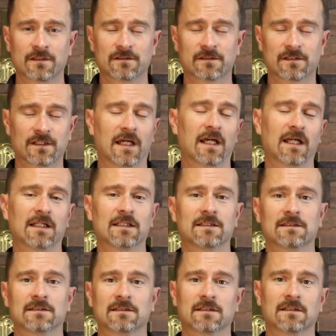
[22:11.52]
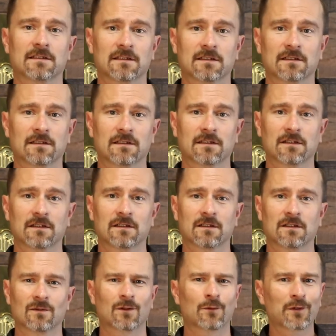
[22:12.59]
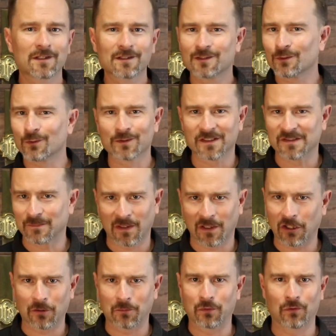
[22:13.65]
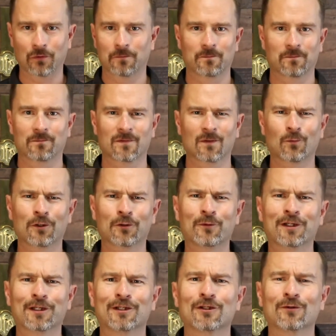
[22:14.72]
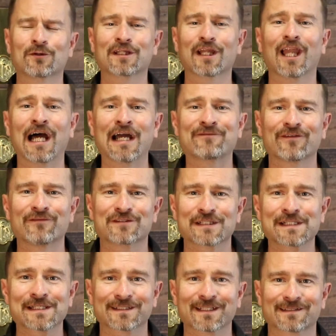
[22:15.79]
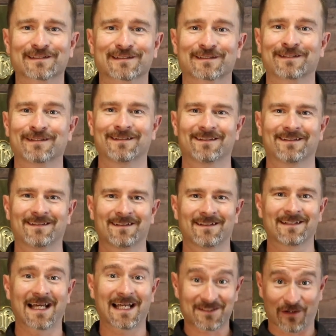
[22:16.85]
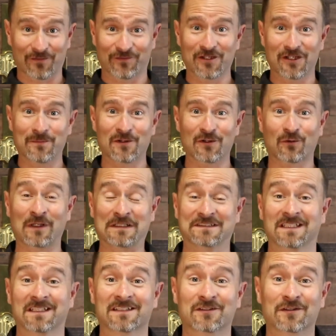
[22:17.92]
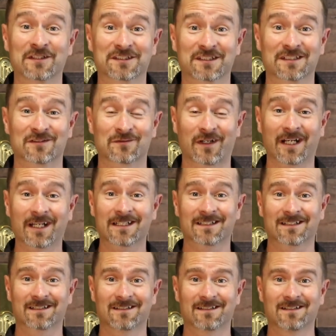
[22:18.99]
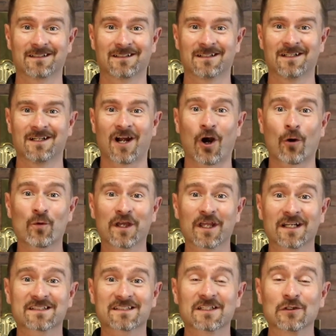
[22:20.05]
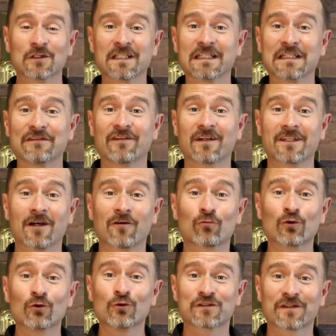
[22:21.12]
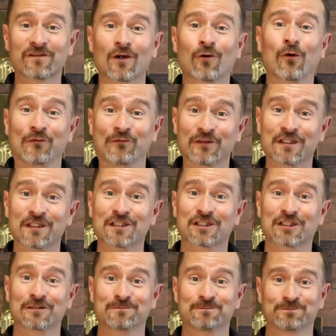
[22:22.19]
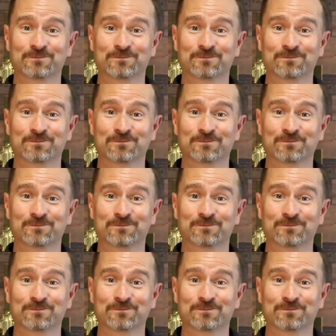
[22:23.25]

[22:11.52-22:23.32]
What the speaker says: Today, what are we going to do with this parable? What are we going to do with the life of Jesus? That's our fundamental question as Christians, right? Are we going to still live in the rules of the orphanage?